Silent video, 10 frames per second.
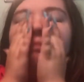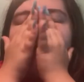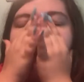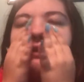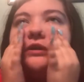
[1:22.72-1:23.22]

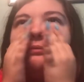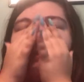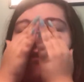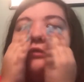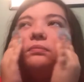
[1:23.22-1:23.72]
and I'm
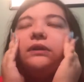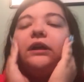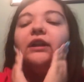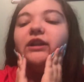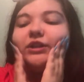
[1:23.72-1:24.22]
just
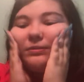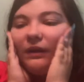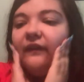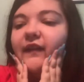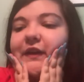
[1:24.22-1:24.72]
applying that to
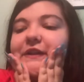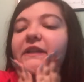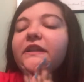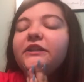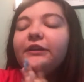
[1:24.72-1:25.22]
my
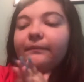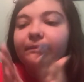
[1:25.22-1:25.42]
face,